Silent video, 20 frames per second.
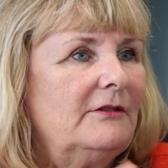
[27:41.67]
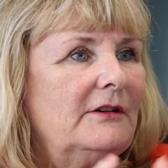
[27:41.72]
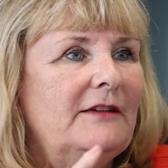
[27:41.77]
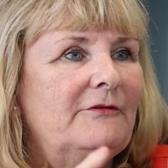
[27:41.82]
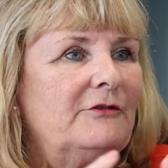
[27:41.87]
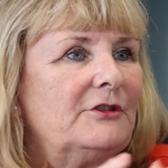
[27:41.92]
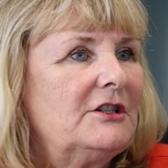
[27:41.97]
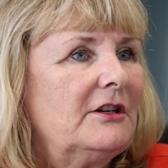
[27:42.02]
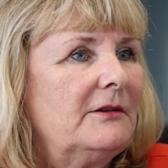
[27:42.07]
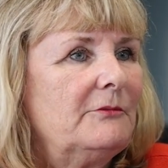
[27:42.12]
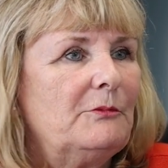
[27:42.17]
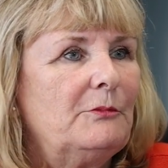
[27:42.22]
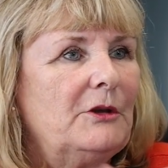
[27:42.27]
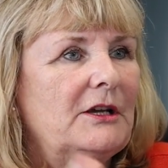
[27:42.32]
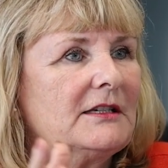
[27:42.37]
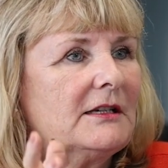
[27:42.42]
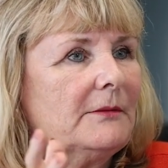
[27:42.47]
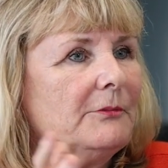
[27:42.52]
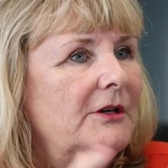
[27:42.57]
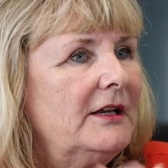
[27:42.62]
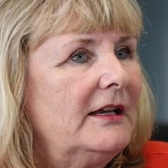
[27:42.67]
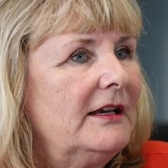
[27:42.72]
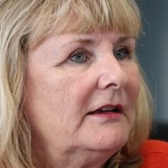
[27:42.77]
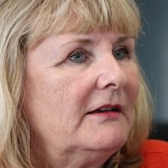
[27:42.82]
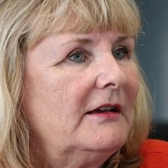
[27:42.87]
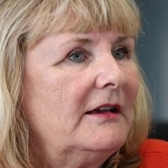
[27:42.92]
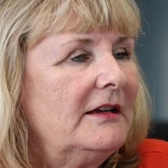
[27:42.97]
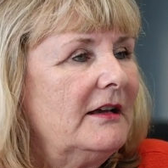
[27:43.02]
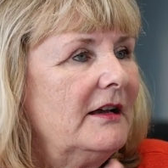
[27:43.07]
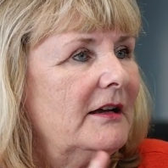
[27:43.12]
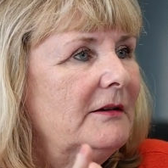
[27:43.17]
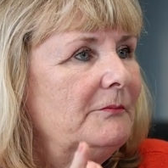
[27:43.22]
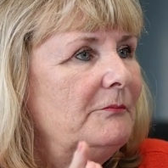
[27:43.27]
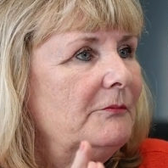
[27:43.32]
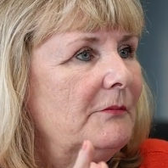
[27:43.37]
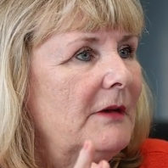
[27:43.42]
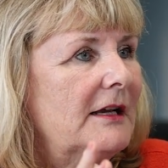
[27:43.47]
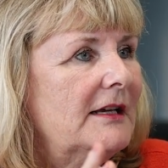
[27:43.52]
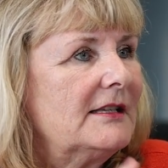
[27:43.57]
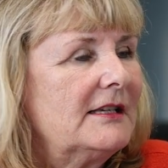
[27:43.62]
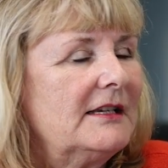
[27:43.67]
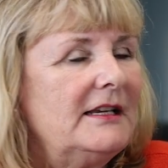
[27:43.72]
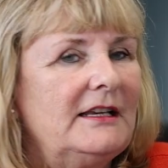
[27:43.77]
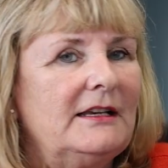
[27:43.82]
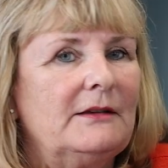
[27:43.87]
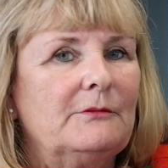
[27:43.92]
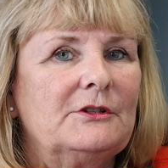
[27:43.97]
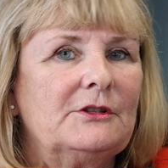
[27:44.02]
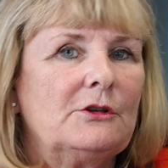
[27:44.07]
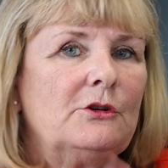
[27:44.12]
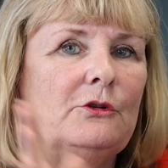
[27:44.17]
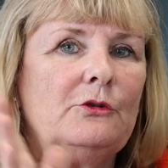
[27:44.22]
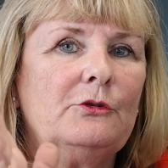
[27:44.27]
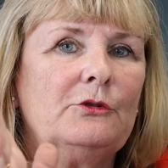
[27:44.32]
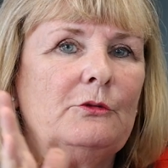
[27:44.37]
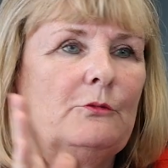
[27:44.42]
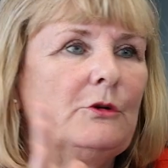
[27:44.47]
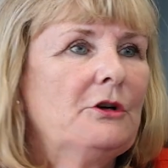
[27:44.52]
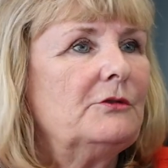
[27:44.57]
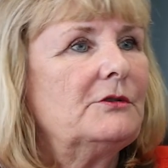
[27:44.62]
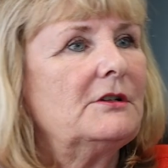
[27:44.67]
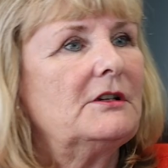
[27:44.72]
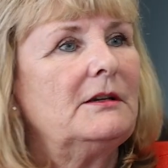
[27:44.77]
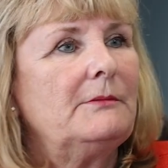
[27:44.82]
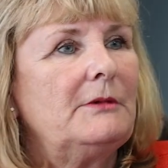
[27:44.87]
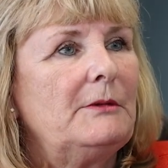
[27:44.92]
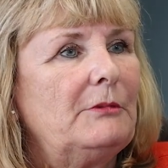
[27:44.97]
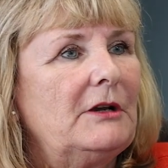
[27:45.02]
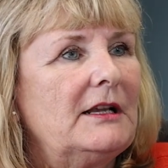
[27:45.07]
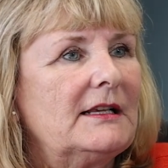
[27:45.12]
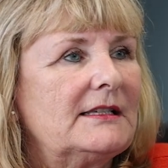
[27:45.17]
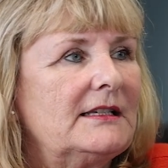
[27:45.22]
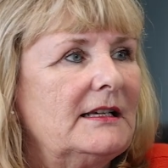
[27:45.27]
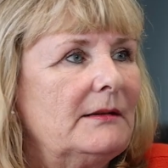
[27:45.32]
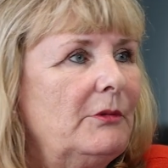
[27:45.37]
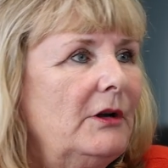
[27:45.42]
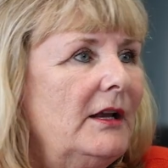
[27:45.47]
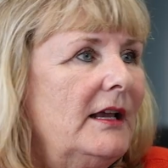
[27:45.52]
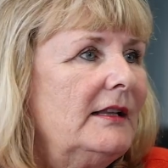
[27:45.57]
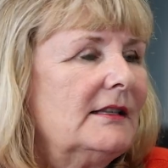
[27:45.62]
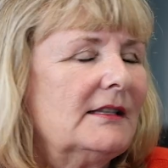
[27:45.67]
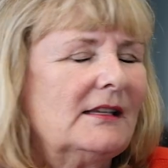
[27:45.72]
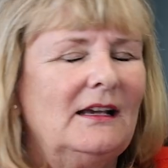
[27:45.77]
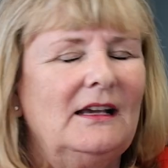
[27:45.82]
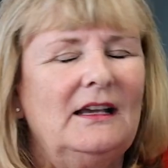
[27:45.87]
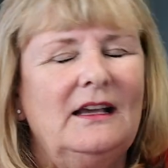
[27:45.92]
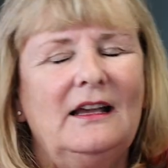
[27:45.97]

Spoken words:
And every time you picked up a magazine, it was, the world's going to be plastic planes.